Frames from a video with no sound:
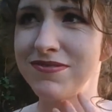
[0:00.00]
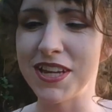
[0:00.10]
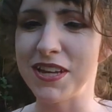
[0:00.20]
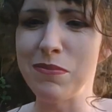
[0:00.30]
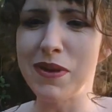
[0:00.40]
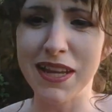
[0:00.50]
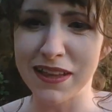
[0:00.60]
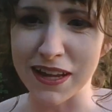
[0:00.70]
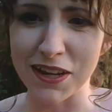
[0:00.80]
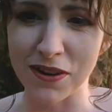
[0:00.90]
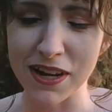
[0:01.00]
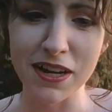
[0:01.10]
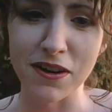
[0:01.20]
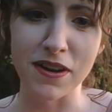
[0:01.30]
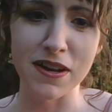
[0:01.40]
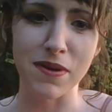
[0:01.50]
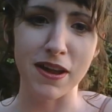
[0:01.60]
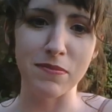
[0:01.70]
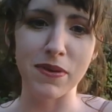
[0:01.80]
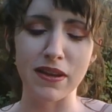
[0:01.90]
admitting that you're ignorant, in my
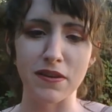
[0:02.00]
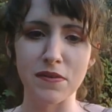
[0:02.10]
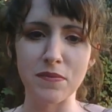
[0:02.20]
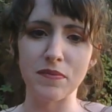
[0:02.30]
opinion,